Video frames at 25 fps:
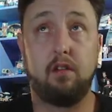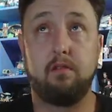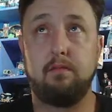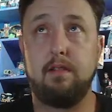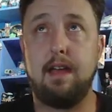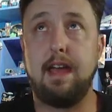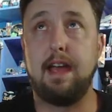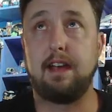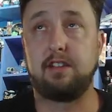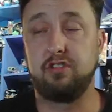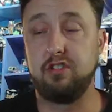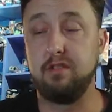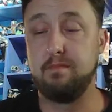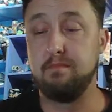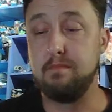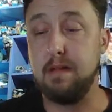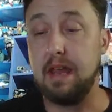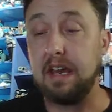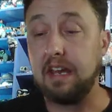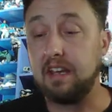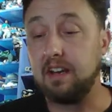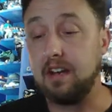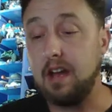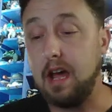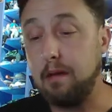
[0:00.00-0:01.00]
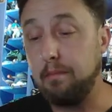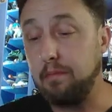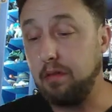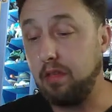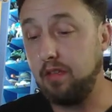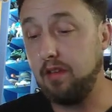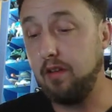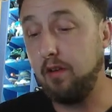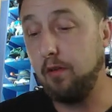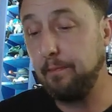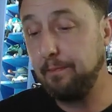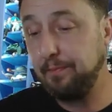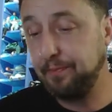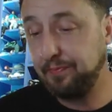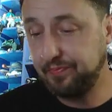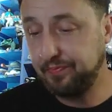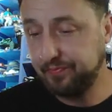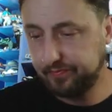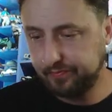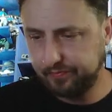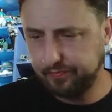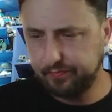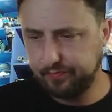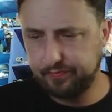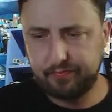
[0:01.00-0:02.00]
actually make it up. So
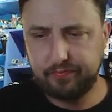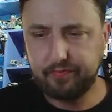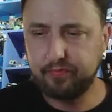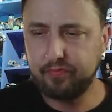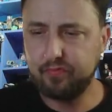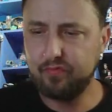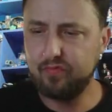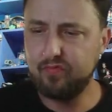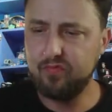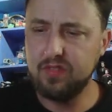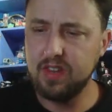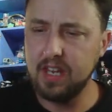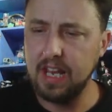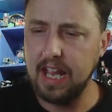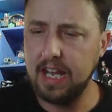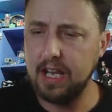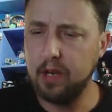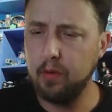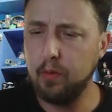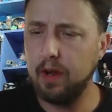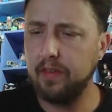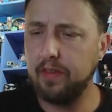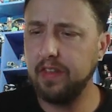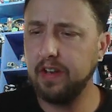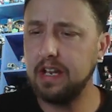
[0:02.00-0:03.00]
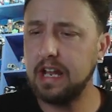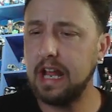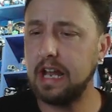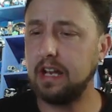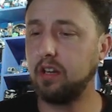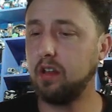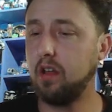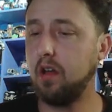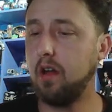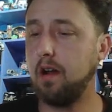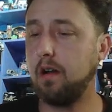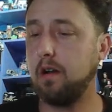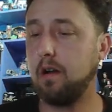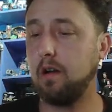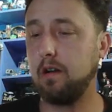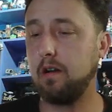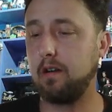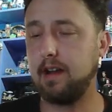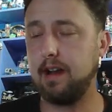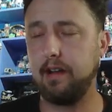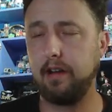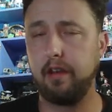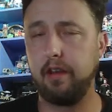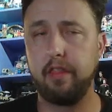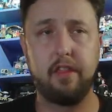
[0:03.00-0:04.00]
anyway, the Nenlar are
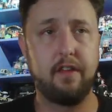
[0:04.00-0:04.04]
kind of the